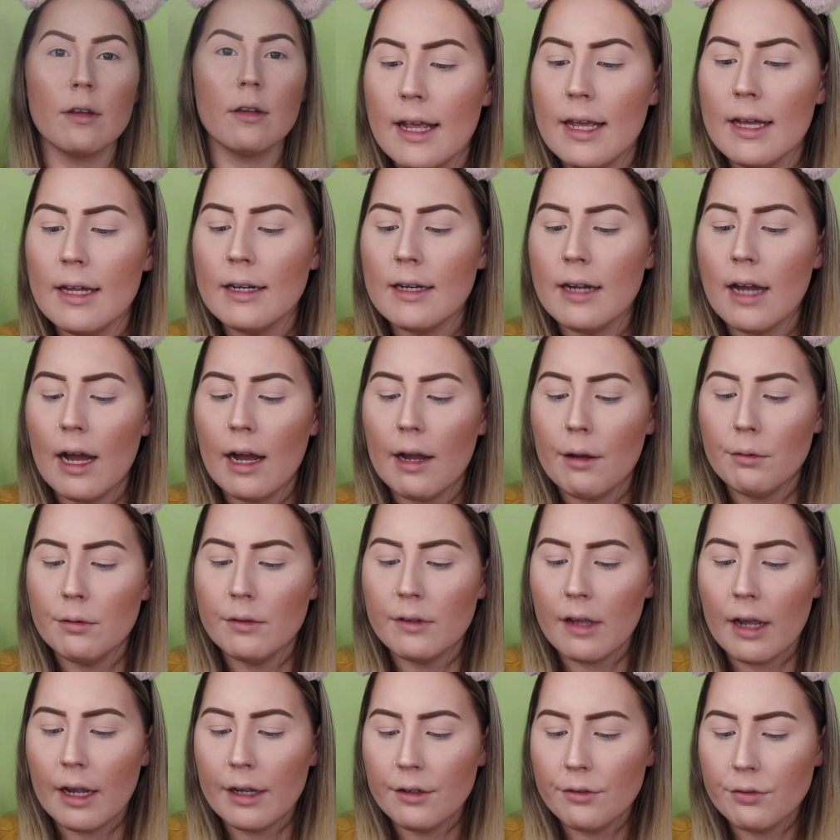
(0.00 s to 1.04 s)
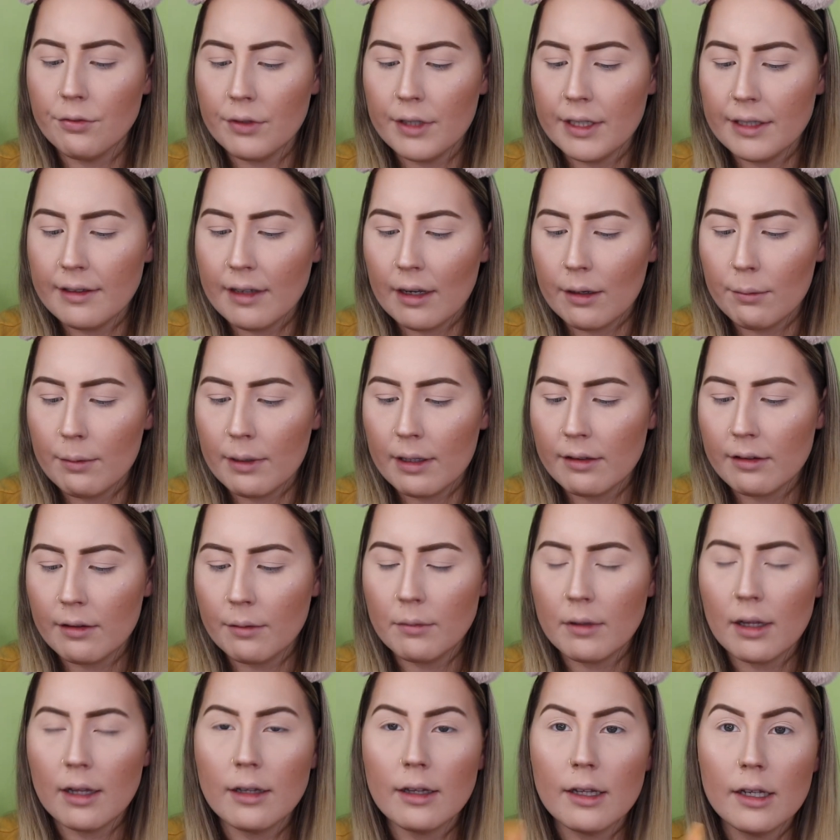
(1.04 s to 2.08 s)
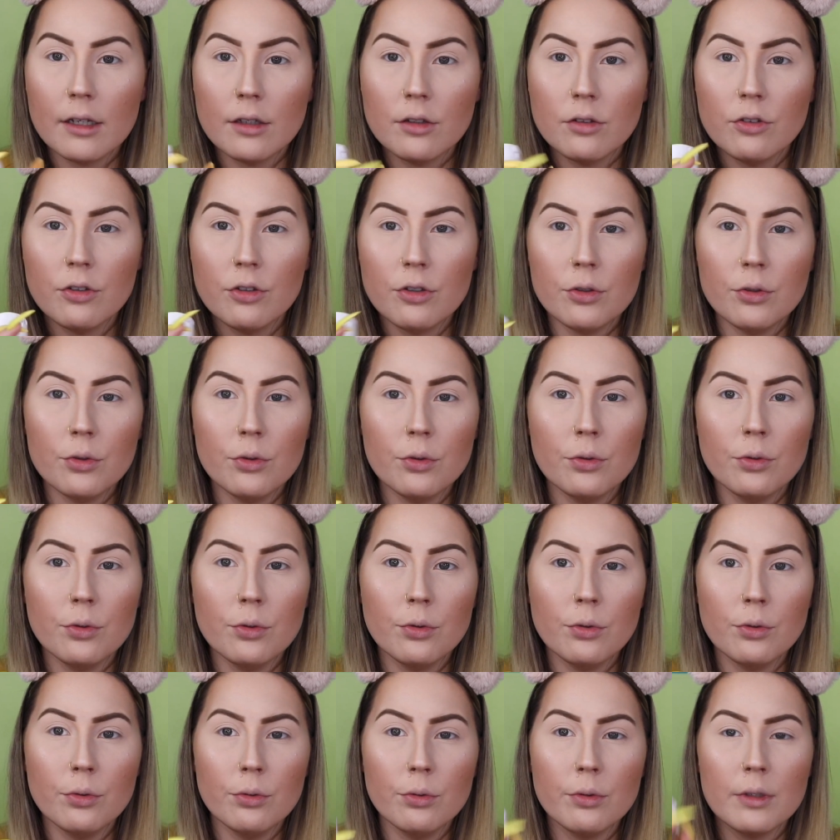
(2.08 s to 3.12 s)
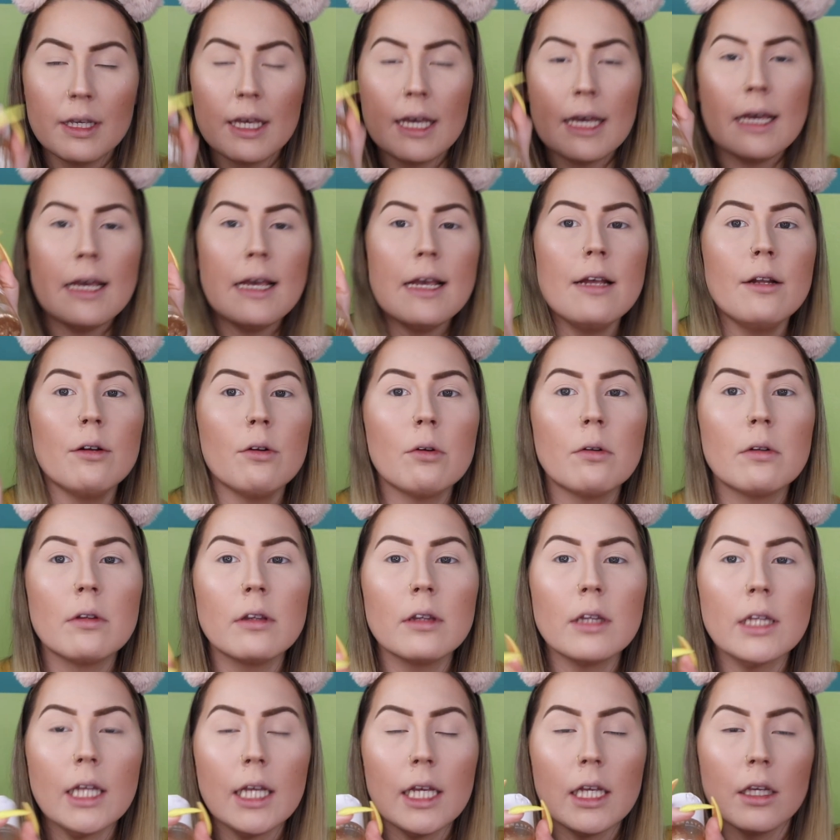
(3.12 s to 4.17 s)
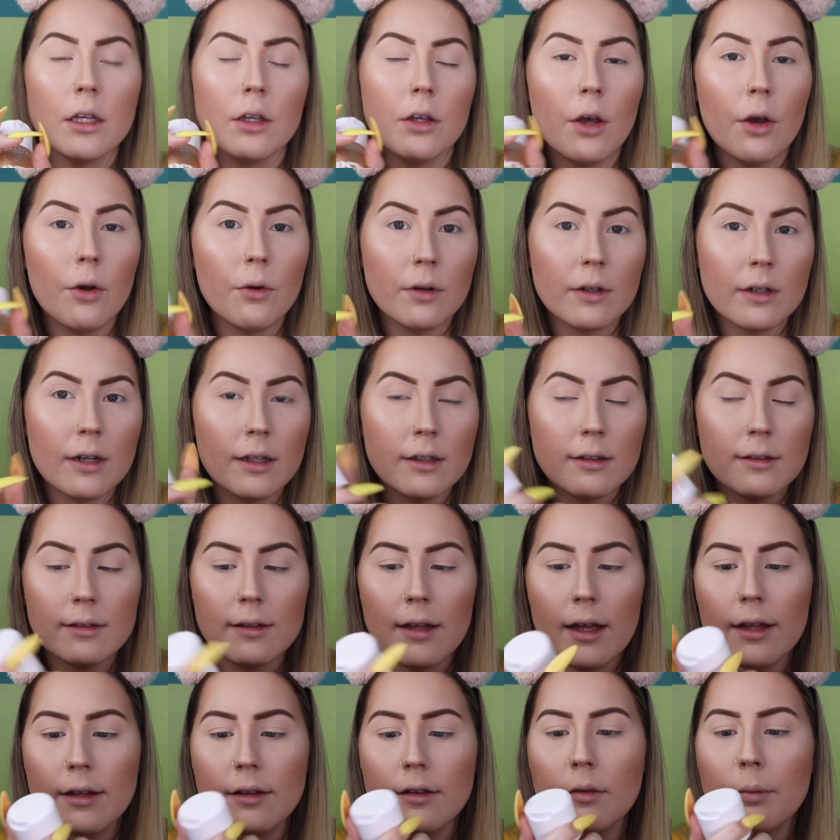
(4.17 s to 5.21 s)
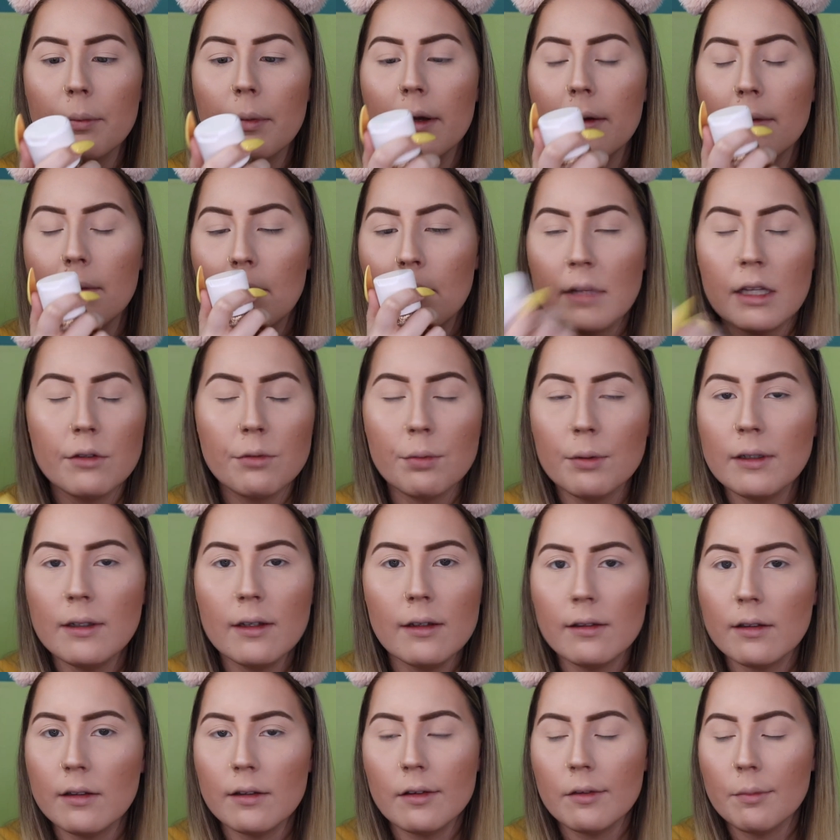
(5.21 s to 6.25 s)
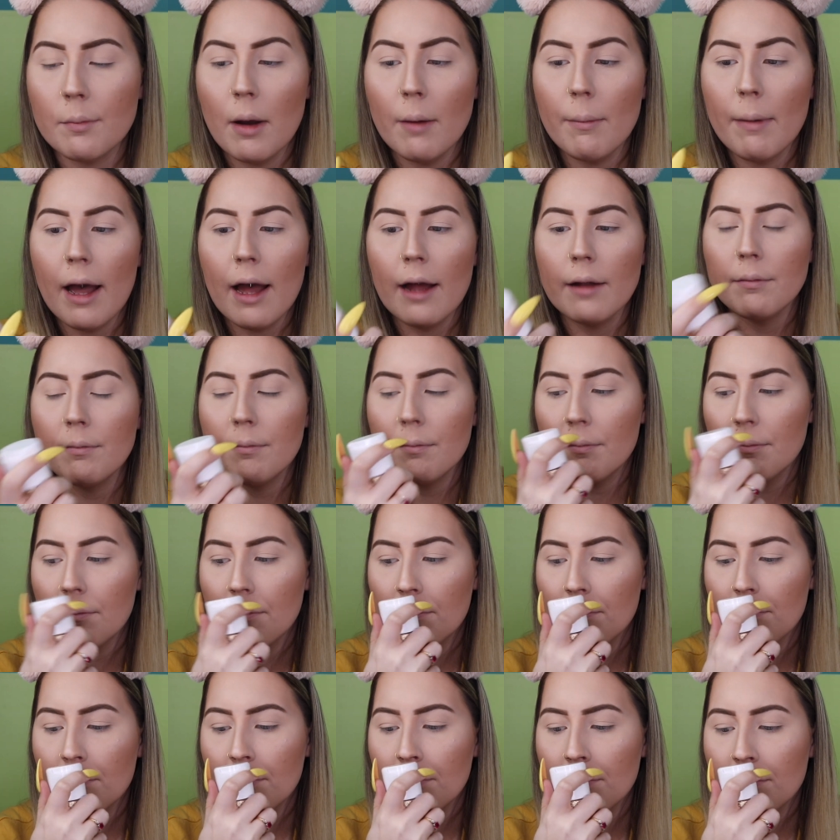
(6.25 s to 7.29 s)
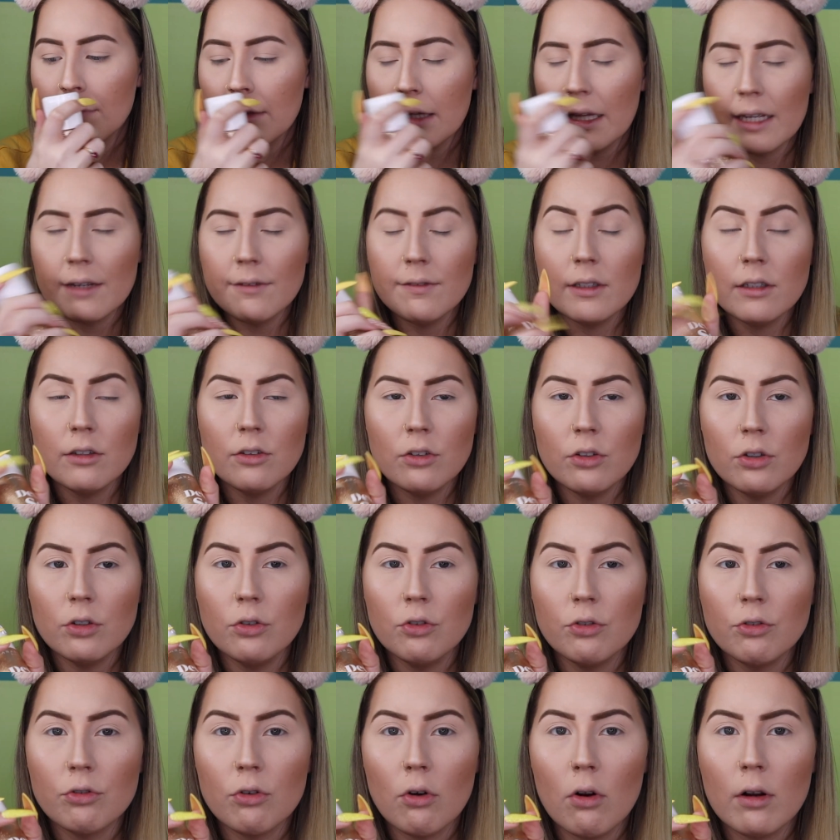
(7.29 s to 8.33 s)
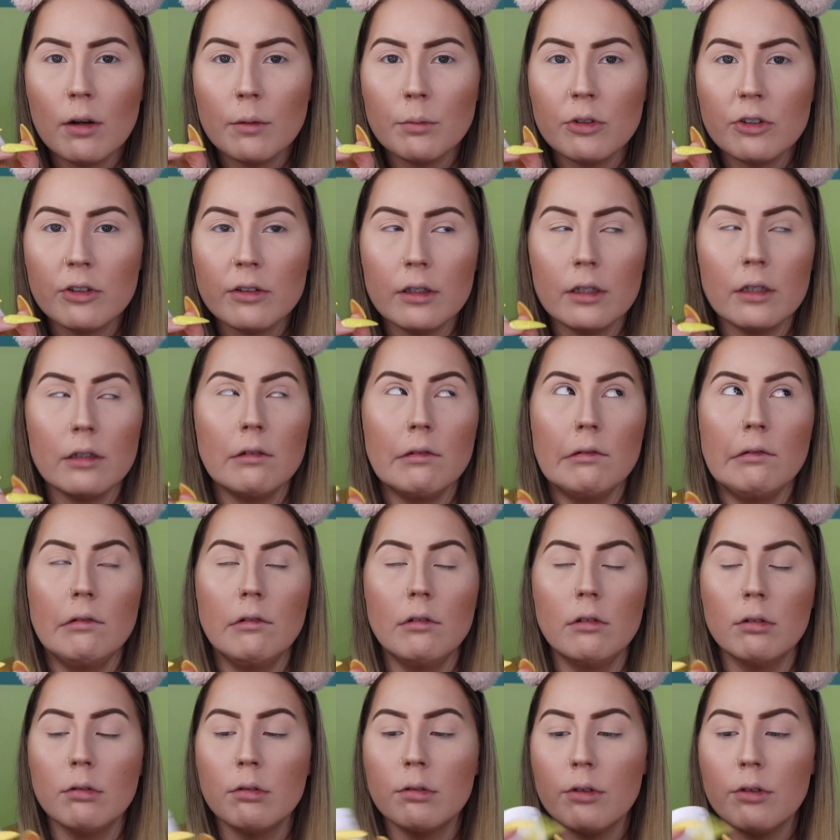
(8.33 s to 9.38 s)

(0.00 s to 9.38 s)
And I was kind of freaked out because I'm not like too keen on like coconut scents, but this one doesn't smell bad. Like if it's too strong, I'm just like, ooh,